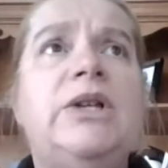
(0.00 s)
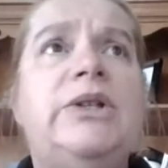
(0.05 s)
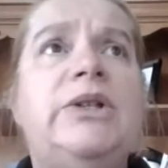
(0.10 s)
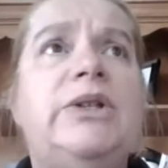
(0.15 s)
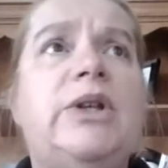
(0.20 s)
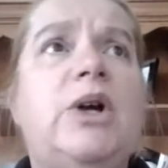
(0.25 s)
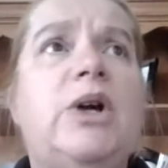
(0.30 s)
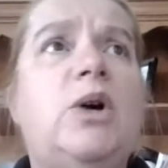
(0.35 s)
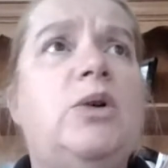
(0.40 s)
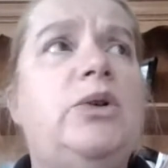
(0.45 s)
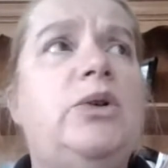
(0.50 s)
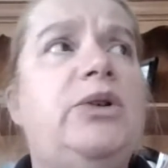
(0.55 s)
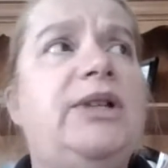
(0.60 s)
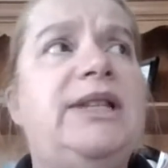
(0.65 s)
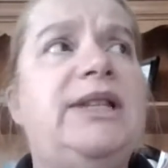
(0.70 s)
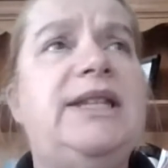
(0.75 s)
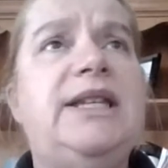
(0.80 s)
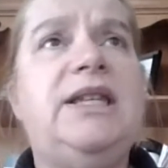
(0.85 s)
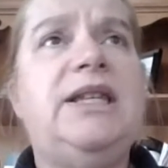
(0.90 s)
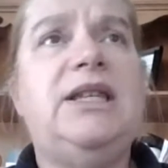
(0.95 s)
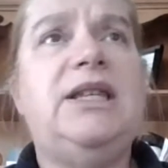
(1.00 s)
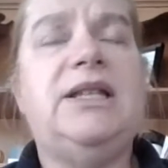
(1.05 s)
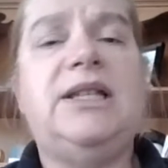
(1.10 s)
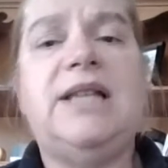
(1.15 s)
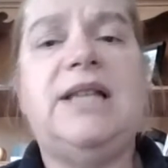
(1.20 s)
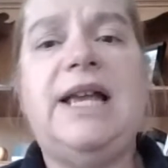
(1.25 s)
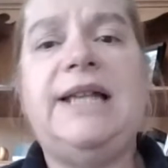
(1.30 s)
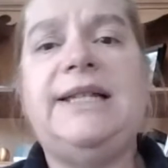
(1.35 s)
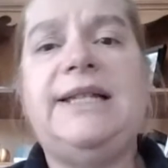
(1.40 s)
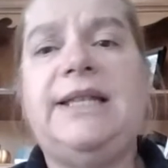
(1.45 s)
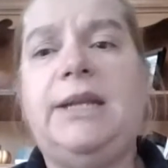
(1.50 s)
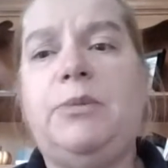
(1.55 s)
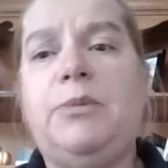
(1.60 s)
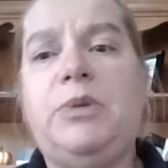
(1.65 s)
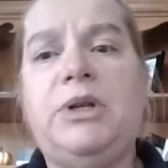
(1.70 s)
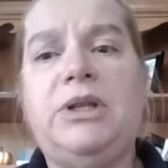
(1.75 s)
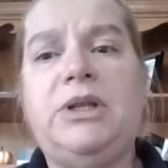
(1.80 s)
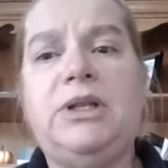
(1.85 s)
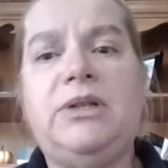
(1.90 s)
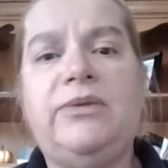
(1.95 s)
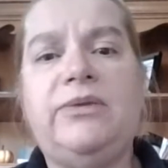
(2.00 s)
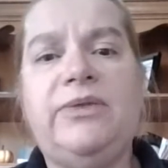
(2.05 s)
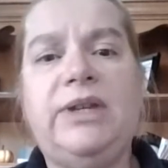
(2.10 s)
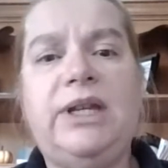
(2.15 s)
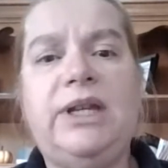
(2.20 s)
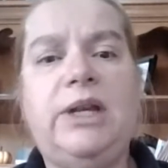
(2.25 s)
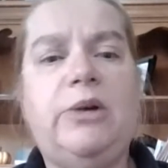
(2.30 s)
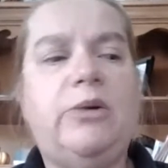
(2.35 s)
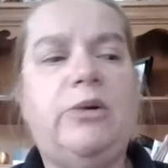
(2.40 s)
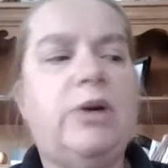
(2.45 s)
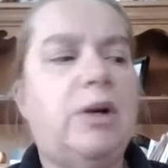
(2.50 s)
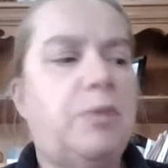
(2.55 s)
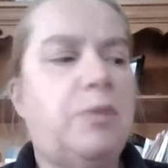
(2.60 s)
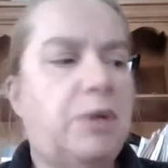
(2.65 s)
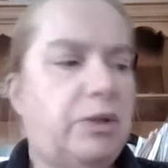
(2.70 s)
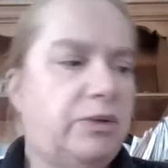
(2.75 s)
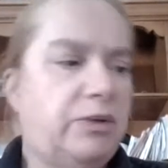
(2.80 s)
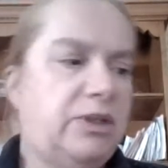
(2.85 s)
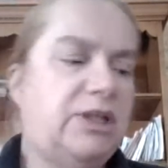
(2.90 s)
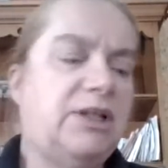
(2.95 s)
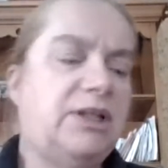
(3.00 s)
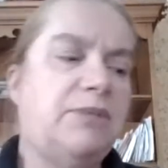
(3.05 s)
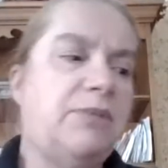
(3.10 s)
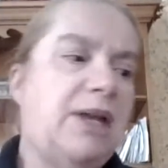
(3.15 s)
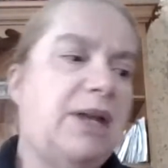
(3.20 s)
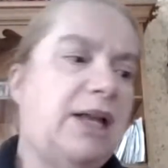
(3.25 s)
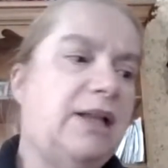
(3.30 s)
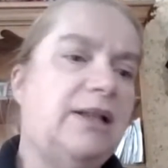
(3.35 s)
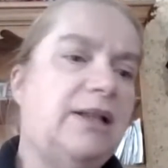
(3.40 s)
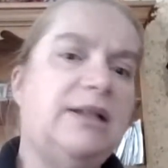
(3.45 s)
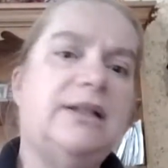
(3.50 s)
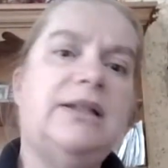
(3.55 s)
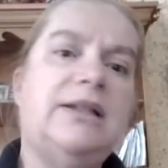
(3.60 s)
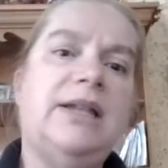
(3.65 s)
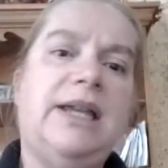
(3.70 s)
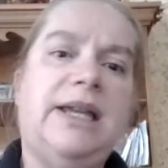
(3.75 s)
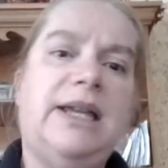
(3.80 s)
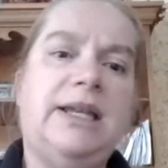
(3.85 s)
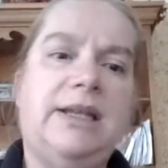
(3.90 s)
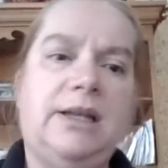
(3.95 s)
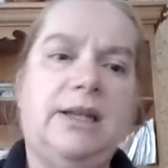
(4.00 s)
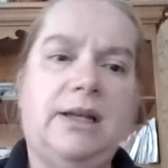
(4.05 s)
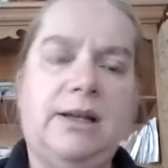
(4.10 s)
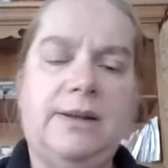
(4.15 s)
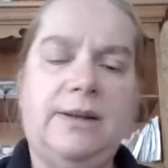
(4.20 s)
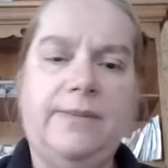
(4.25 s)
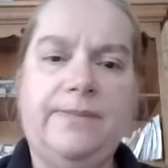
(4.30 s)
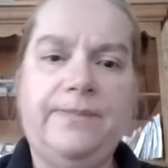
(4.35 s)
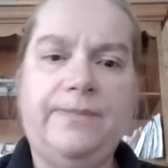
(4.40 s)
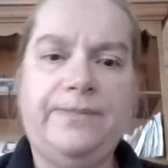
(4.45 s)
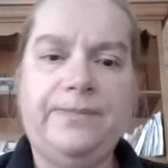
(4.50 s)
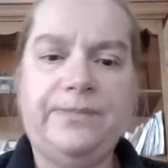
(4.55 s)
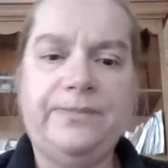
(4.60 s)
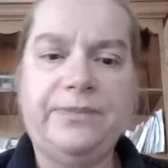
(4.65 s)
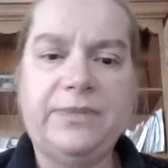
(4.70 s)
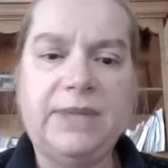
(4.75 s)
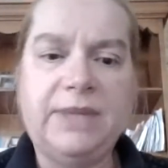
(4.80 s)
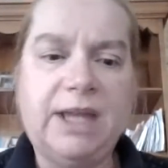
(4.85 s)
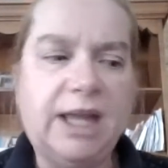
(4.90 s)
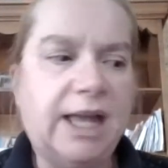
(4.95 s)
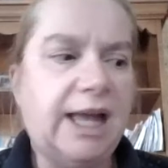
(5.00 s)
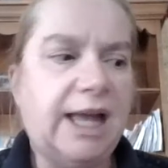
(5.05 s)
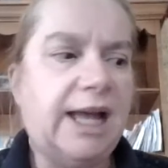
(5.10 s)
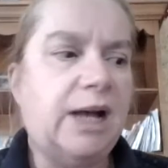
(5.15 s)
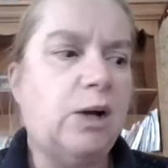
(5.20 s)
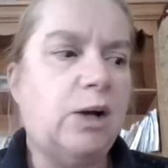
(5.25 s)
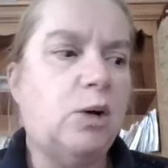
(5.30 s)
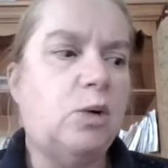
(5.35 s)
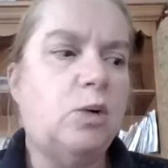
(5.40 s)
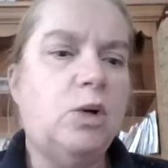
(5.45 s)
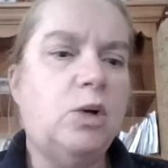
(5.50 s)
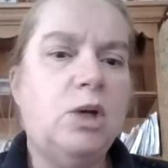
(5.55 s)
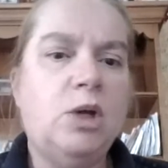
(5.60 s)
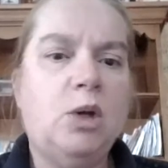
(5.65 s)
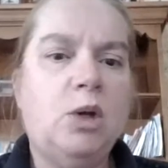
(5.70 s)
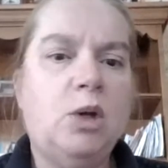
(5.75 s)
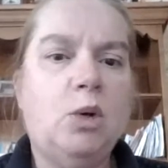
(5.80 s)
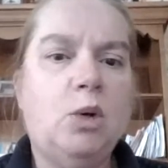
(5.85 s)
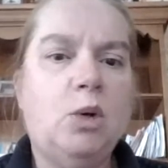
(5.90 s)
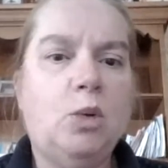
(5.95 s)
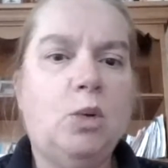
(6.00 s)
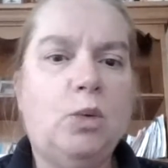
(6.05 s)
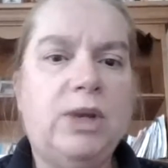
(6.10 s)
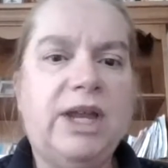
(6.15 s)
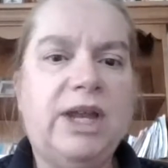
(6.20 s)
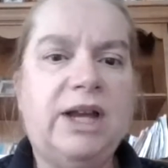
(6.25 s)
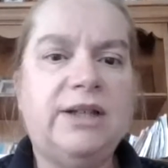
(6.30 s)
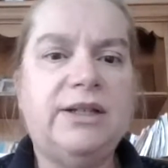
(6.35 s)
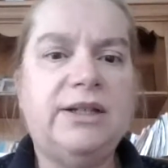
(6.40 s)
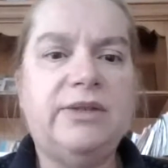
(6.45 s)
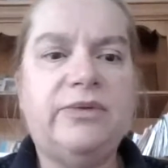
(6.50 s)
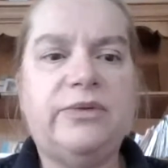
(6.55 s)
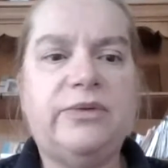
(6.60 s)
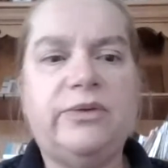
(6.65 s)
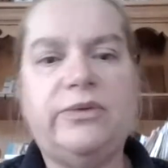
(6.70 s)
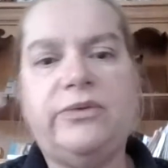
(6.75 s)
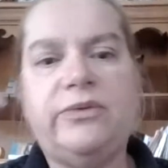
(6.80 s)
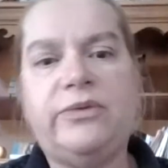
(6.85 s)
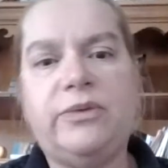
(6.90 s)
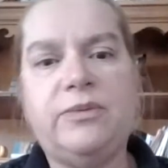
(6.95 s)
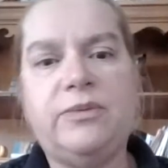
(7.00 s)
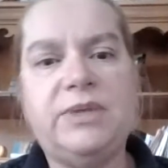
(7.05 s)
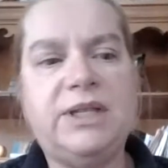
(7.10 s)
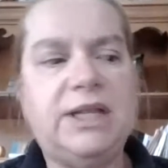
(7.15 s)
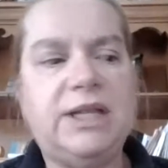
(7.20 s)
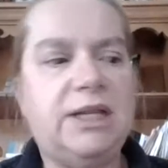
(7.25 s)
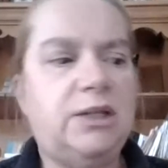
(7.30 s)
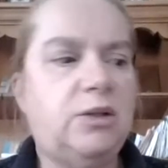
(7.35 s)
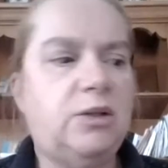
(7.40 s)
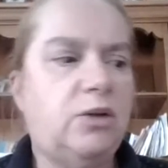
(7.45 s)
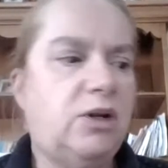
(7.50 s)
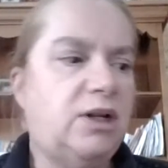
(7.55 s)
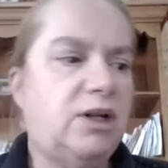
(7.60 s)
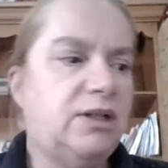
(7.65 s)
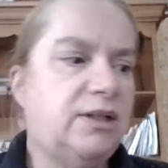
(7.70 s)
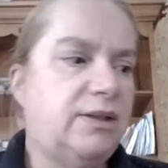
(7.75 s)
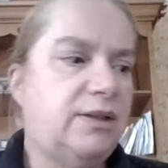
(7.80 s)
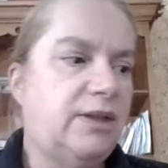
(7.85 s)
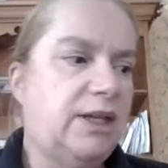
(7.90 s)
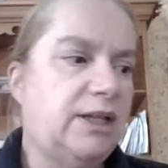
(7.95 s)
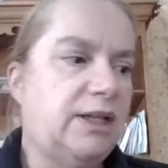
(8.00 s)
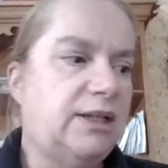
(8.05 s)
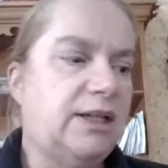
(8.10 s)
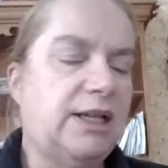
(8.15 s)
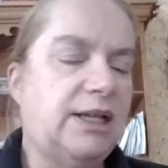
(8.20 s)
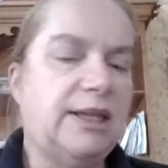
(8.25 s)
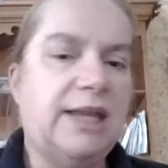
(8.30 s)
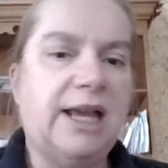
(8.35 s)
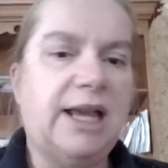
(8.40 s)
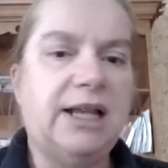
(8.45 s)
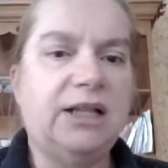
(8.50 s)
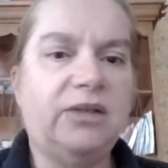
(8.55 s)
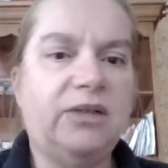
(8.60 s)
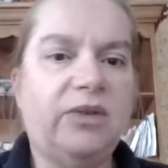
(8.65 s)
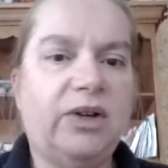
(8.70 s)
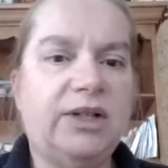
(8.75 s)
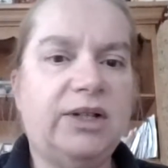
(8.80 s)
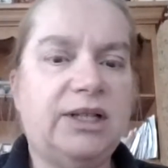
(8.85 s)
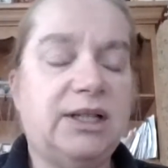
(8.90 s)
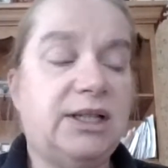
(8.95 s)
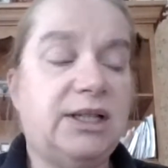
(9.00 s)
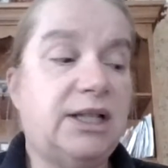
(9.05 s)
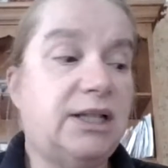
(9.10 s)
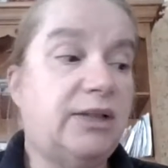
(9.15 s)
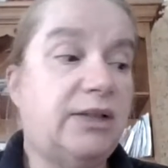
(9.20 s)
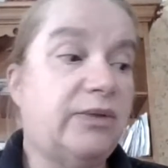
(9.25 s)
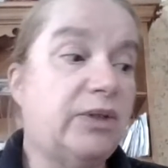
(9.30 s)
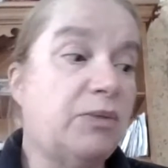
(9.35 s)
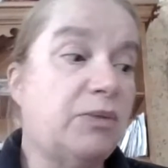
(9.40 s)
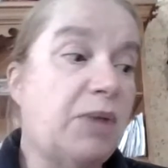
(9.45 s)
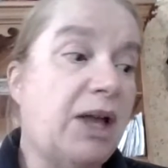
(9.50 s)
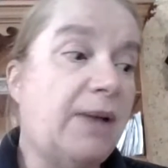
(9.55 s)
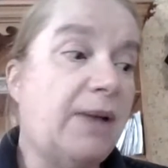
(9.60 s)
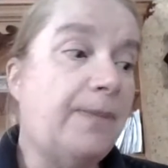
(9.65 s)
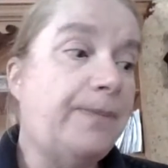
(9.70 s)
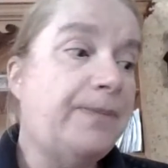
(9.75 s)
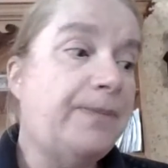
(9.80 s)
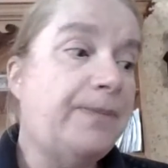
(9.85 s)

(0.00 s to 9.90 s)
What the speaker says: So you can see in the slides that I put a little video about smells and how we are different from, say, dogs and things like that as far as our sense of smell.